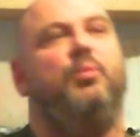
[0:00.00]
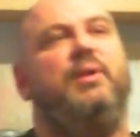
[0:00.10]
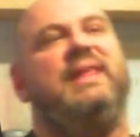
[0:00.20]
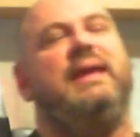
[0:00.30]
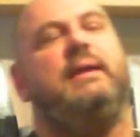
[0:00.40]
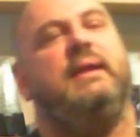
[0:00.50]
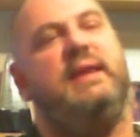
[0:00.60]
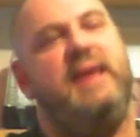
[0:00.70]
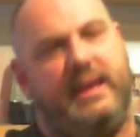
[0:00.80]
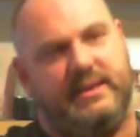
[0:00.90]
we then
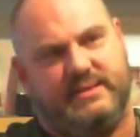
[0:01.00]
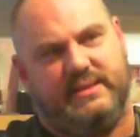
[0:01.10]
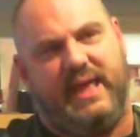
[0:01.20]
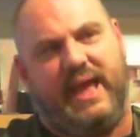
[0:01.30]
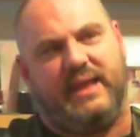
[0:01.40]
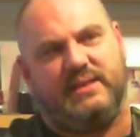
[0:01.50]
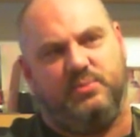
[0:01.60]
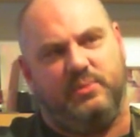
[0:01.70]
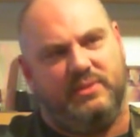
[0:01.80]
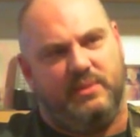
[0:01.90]
connect that
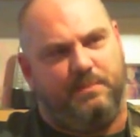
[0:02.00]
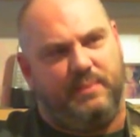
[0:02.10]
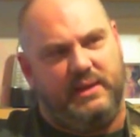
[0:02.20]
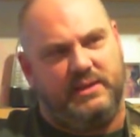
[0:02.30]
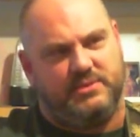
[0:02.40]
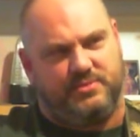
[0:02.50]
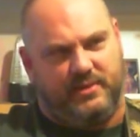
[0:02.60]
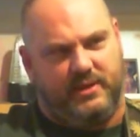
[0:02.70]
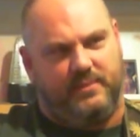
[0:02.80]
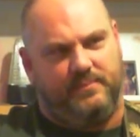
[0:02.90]
with the B
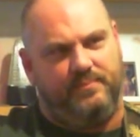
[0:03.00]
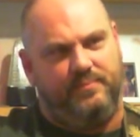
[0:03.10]
string,